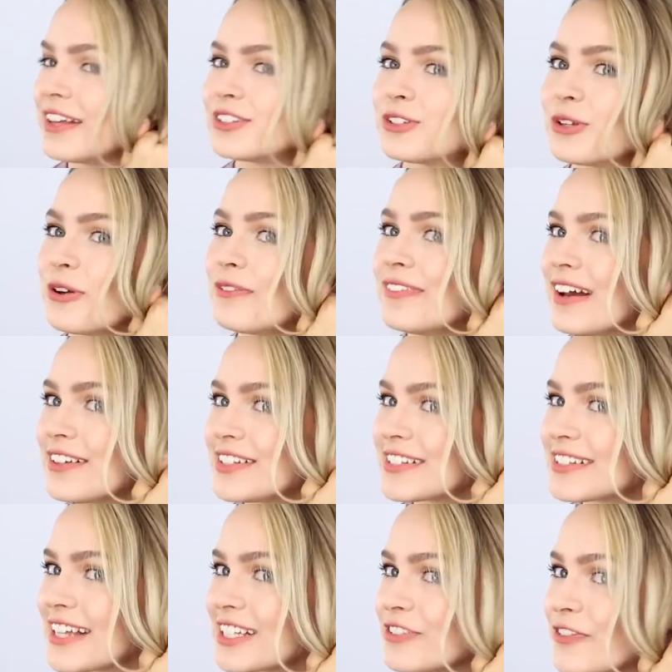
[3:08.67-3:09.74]
So you have now
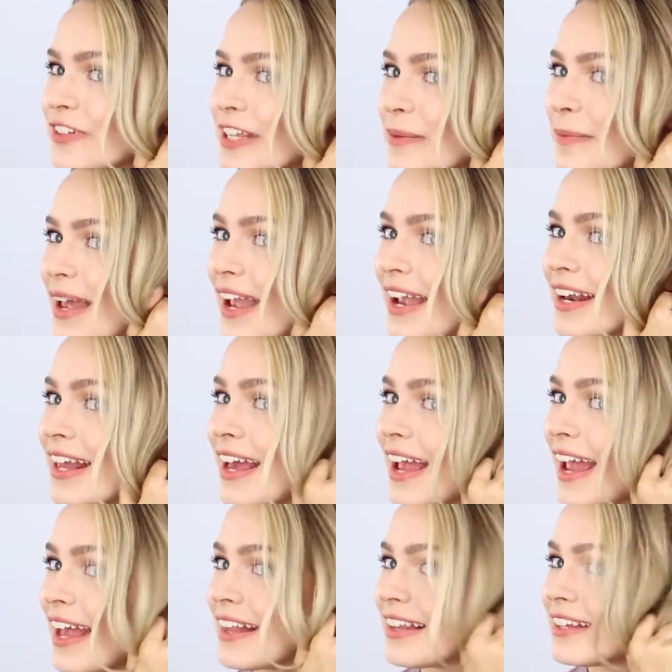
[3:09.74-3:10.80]
successfully
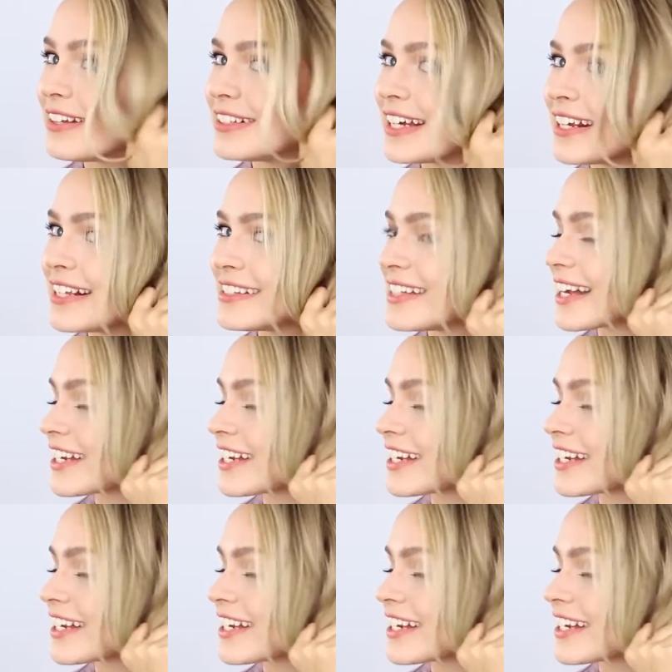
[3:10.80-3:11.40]
made a little tiny